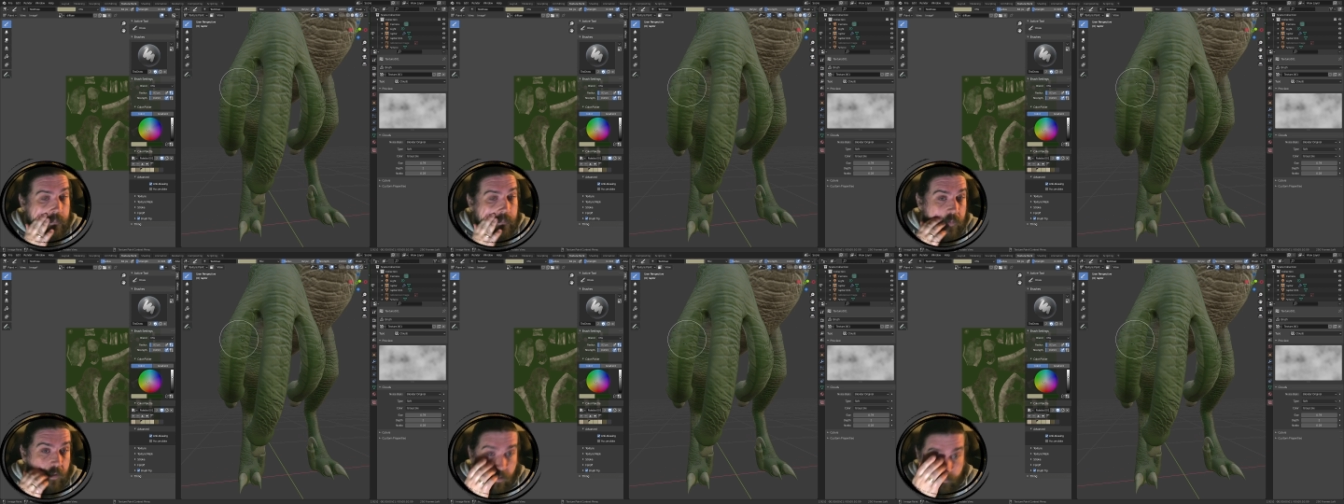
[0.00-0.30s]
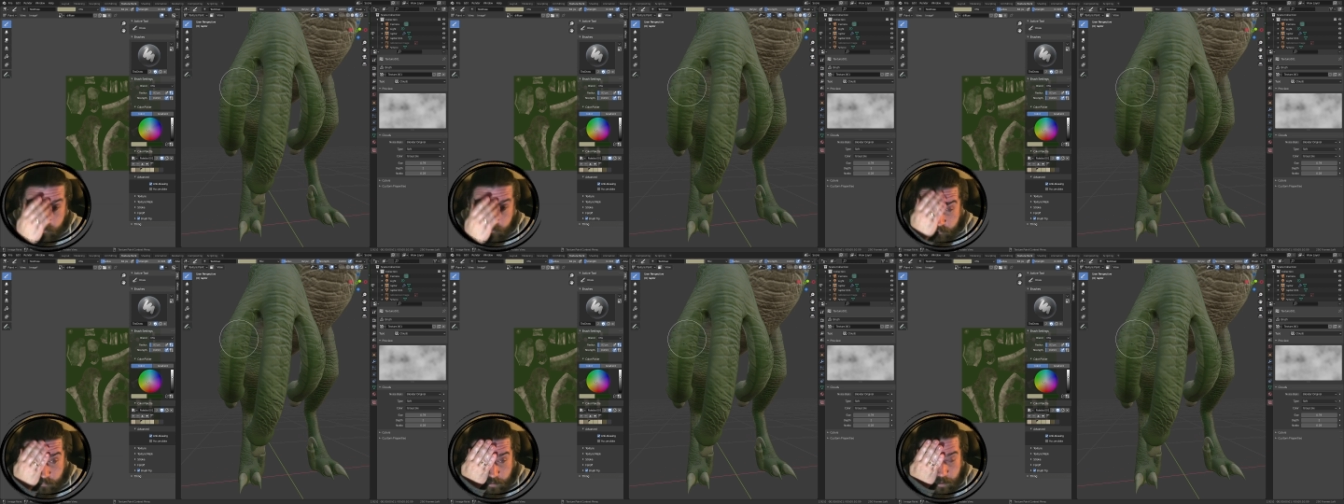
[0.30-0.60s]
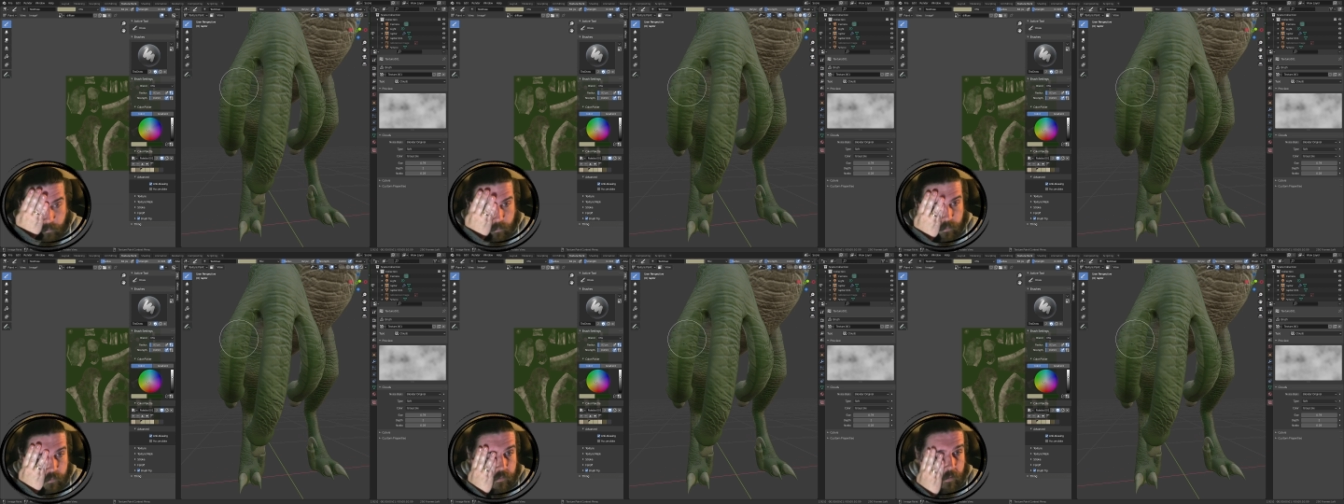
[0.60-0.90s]
Obviously,
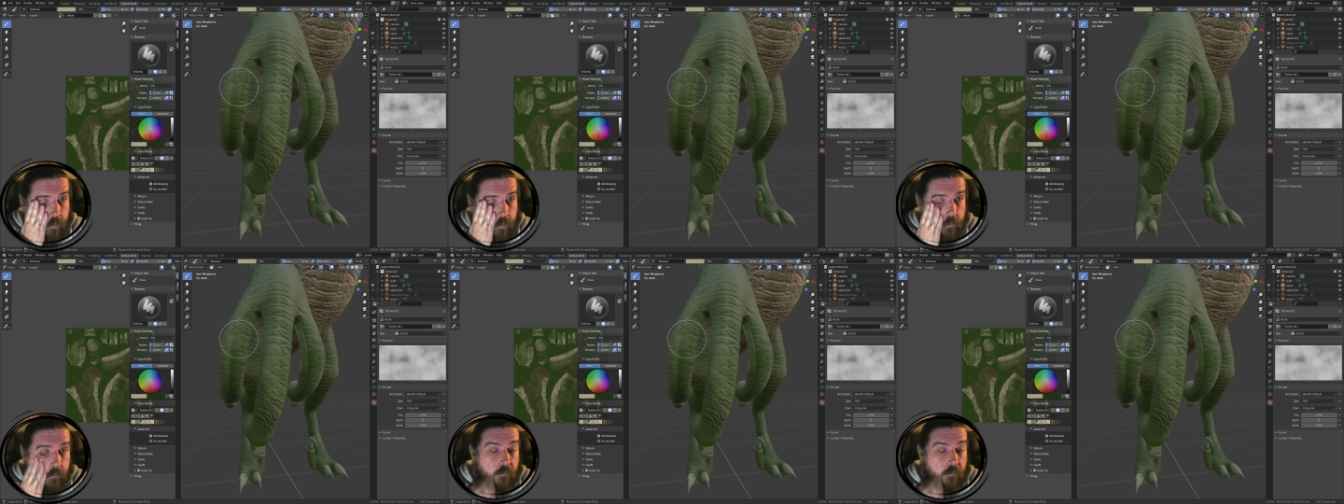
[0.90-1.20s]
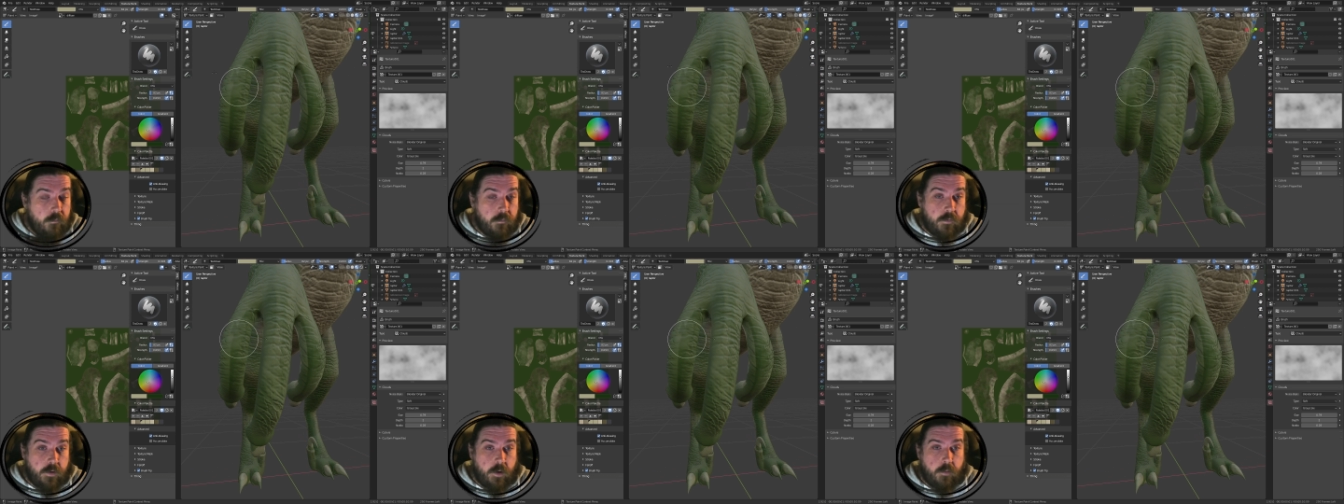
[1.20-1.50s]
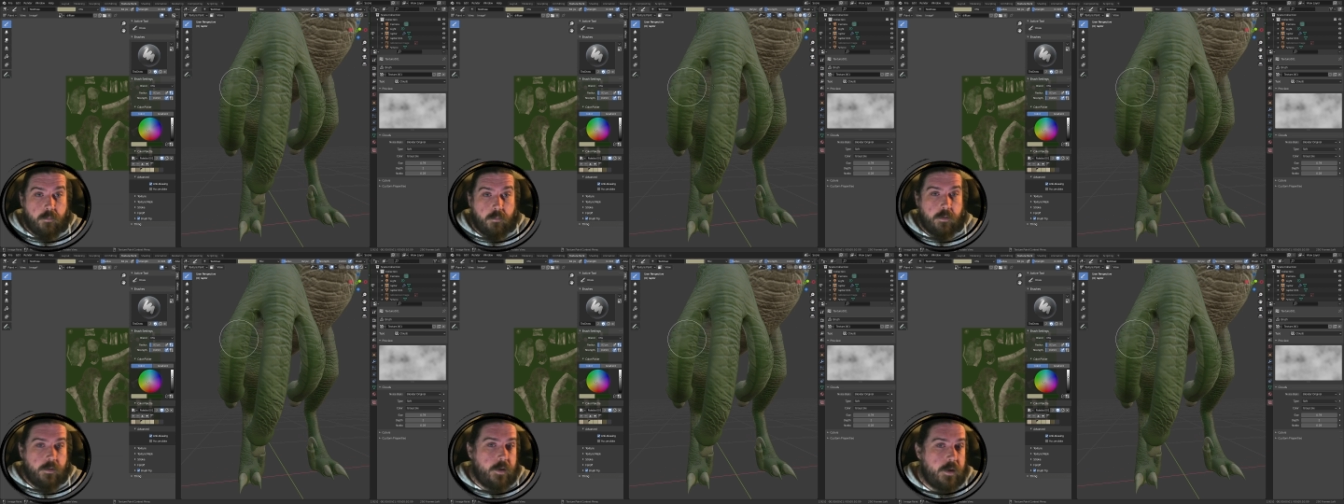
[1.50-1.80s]
I don't
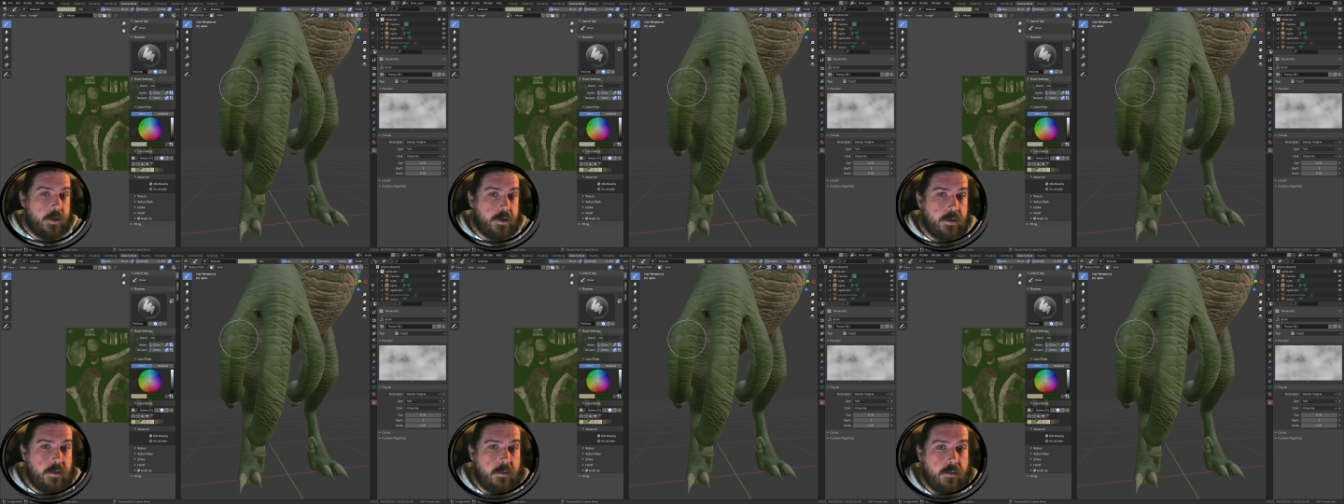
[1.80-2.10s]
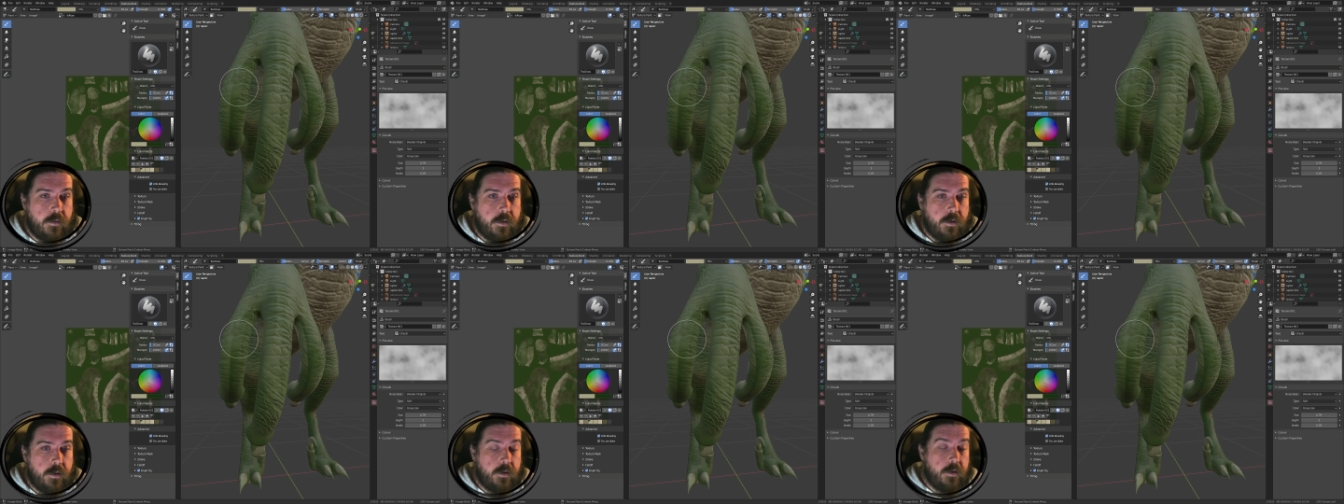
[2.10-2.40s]
want it to look.